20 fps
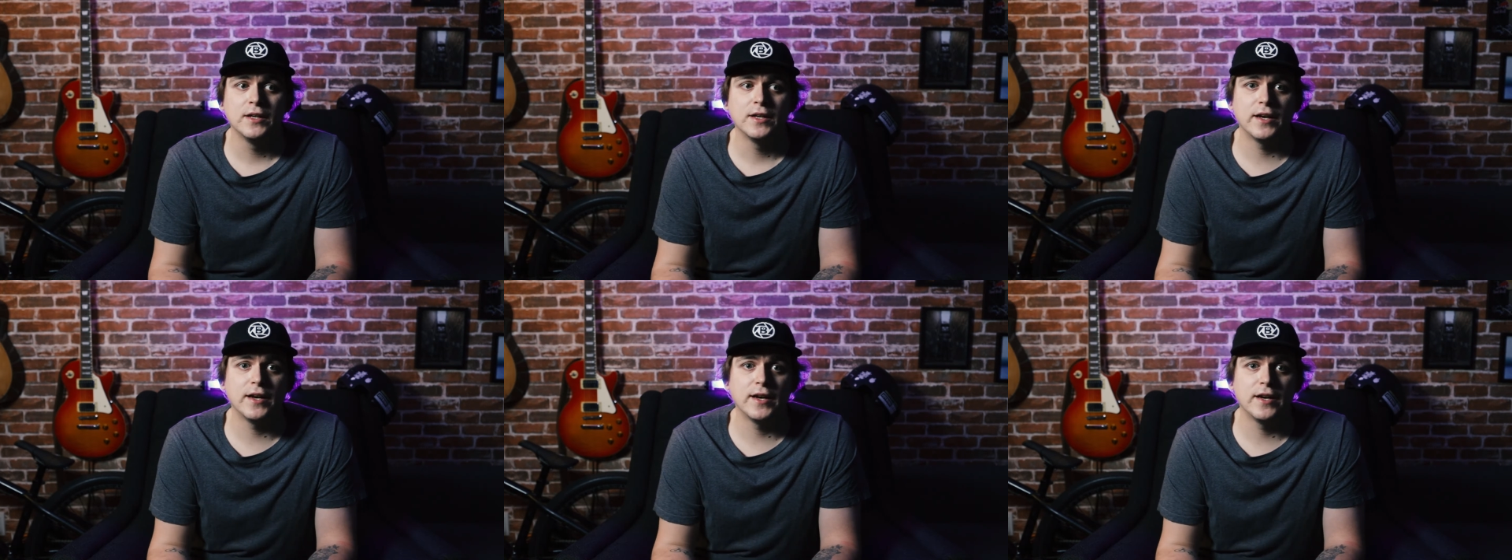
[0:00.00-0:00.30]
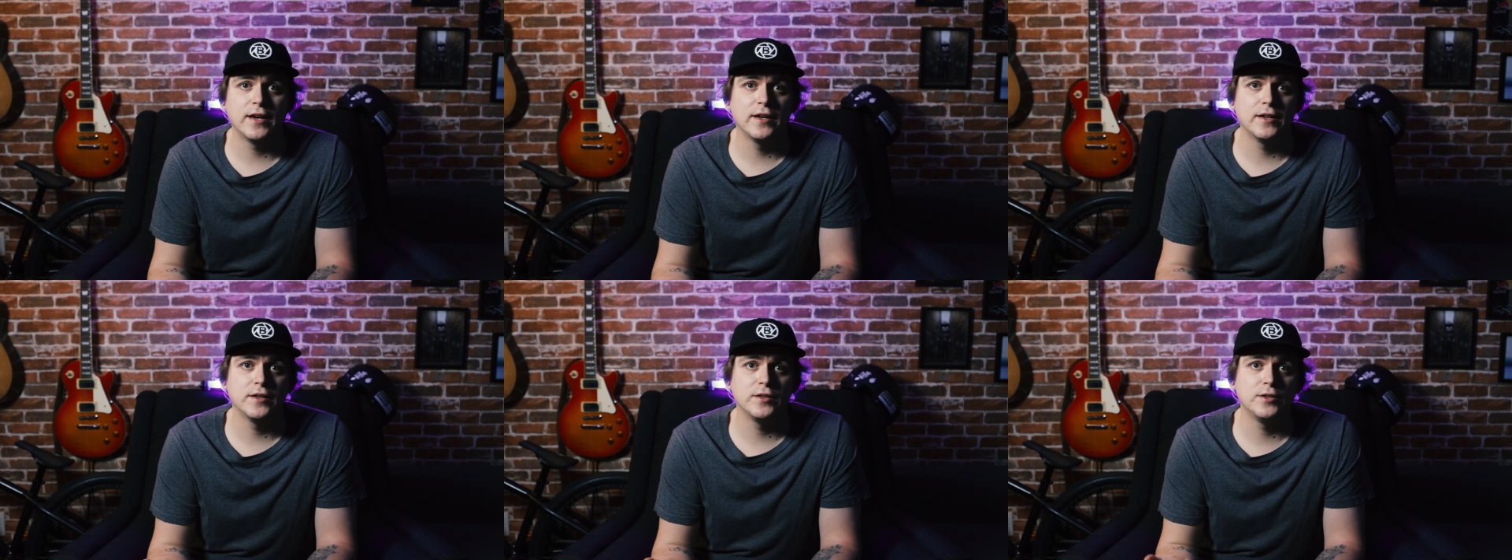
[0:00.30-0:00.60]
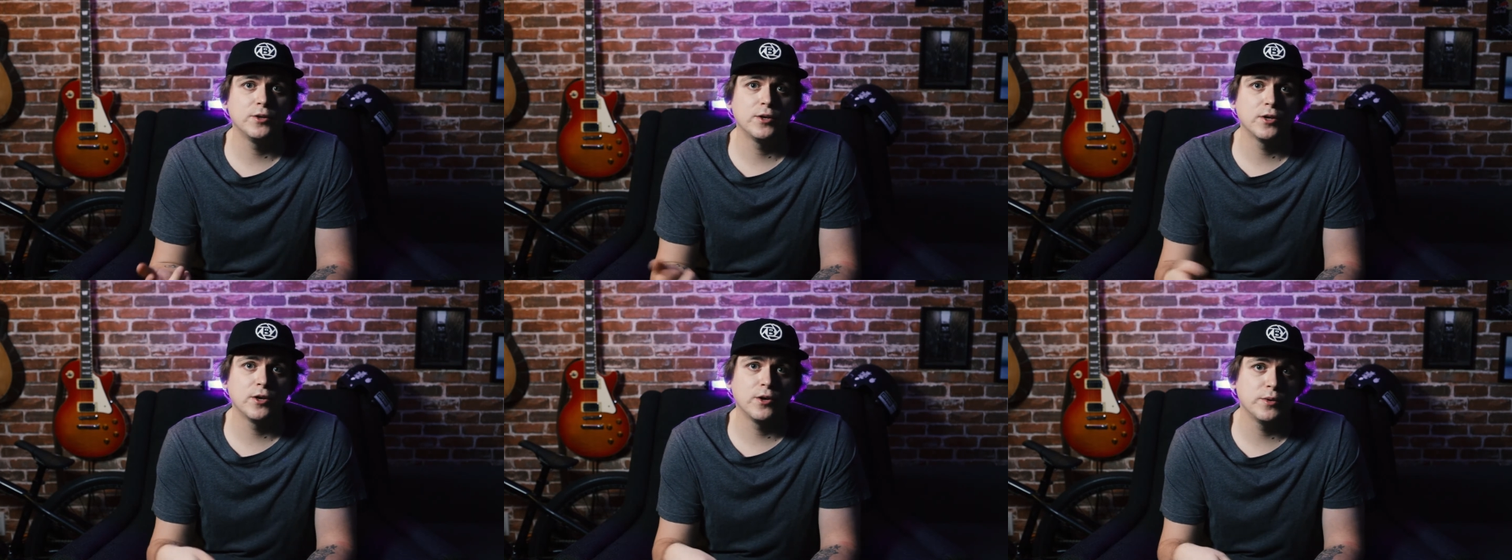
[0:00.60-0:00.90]
uh,
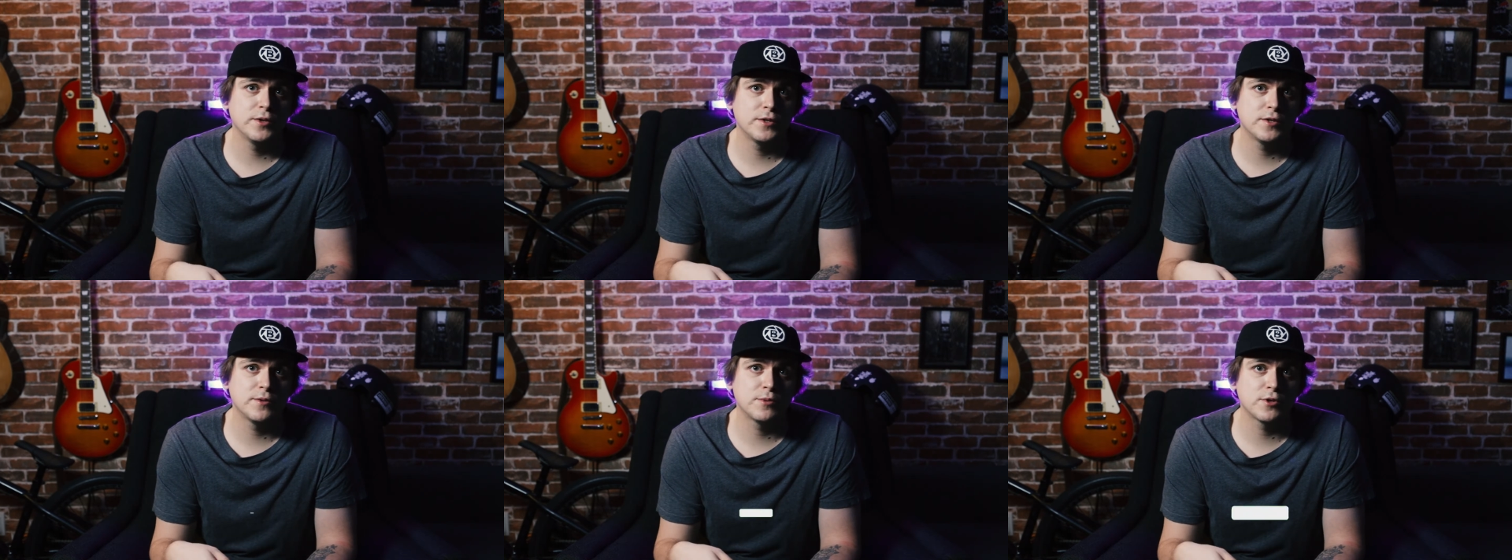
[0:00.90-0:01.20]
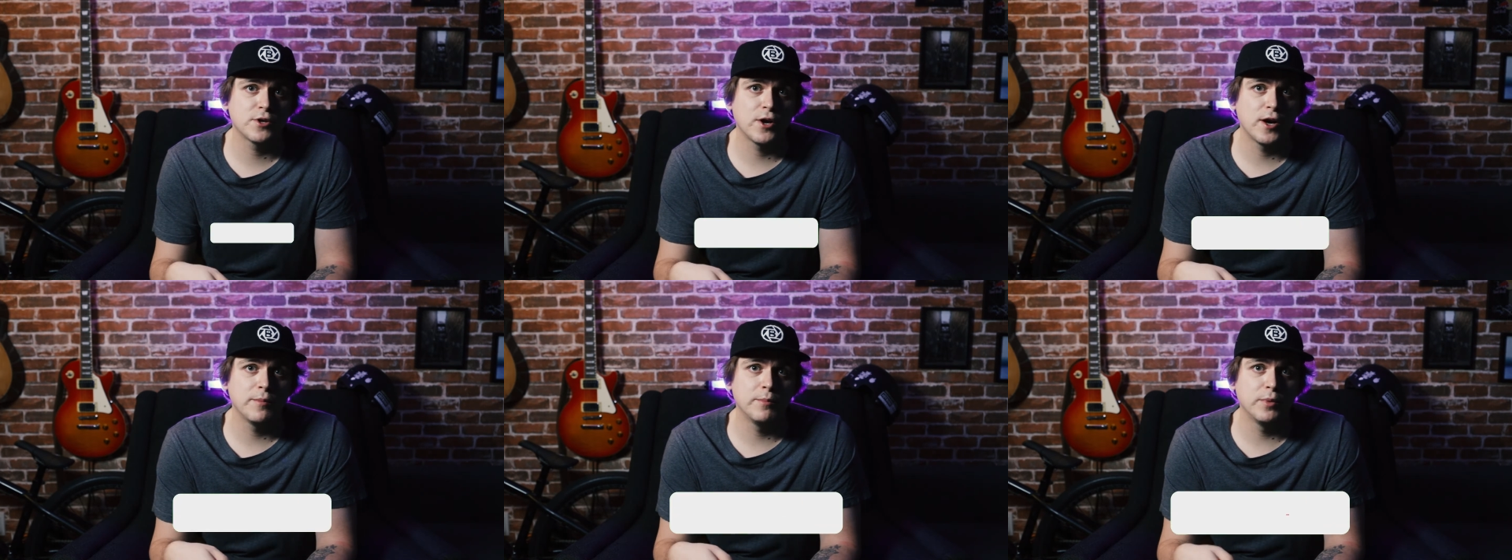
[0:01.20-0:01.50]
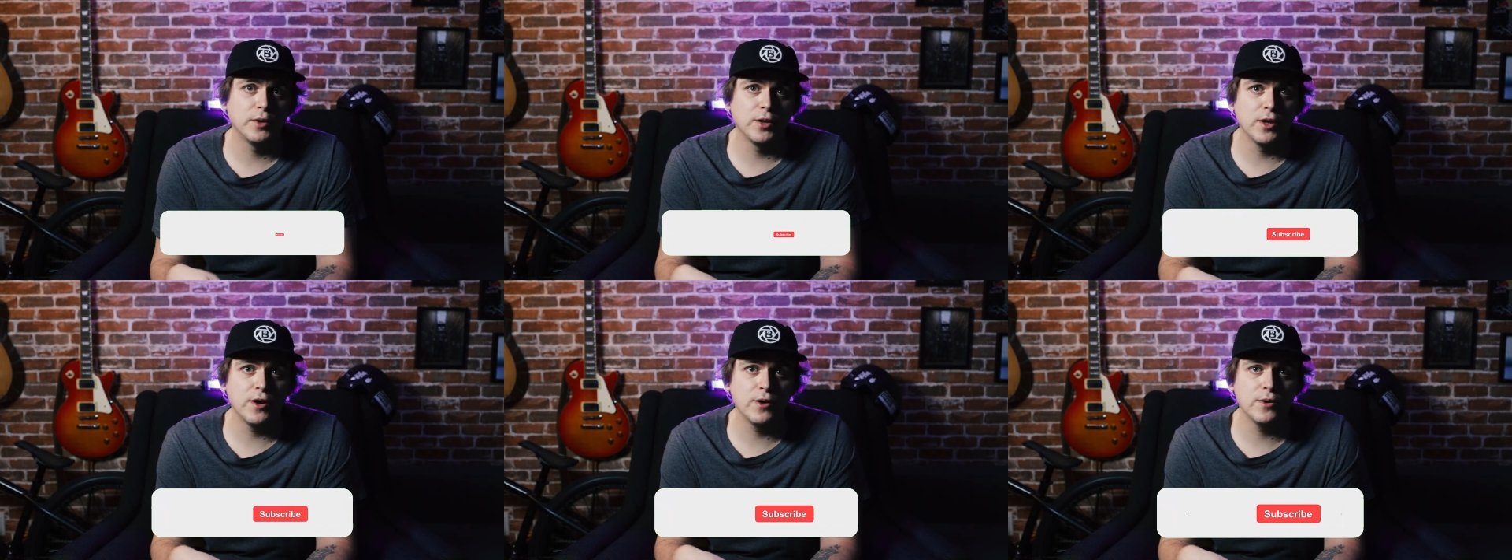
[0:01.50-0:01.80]
you can always subscribe
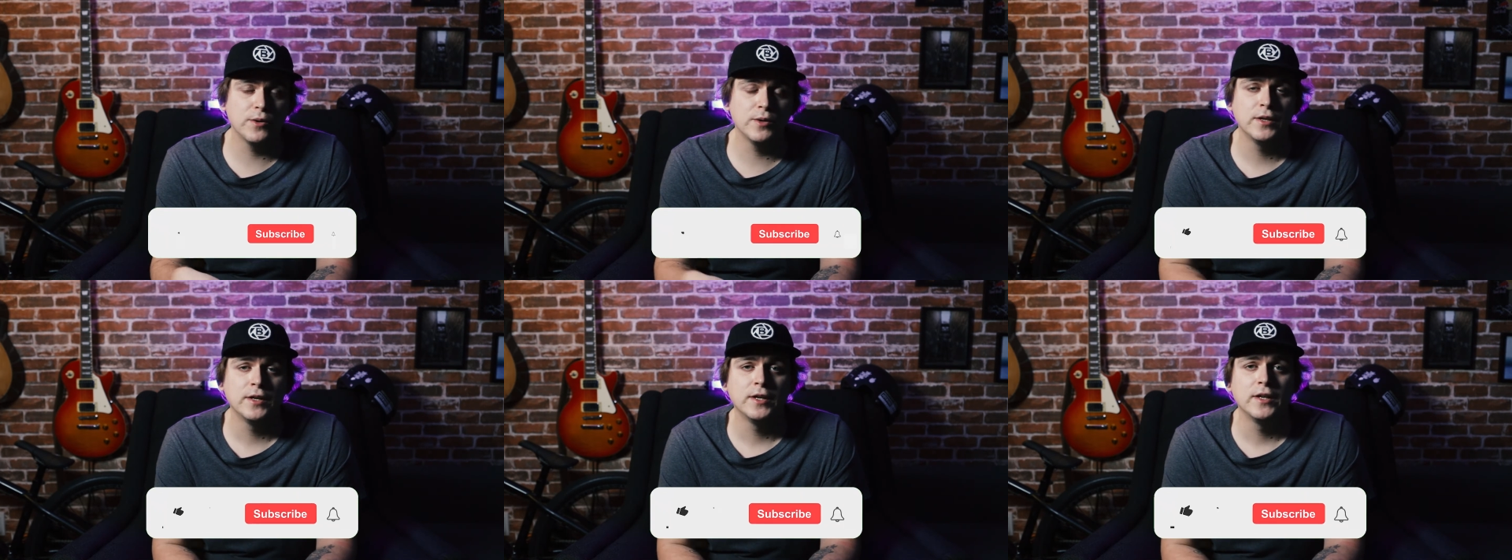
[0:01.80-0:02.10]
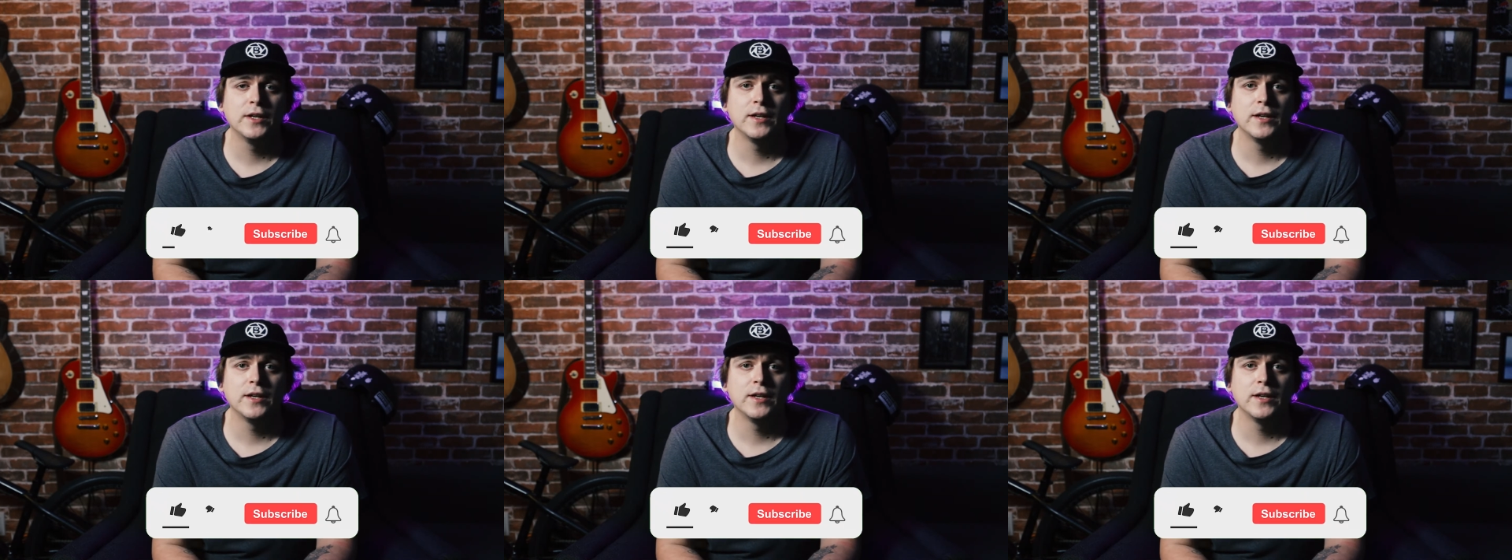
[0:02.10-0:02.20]
below.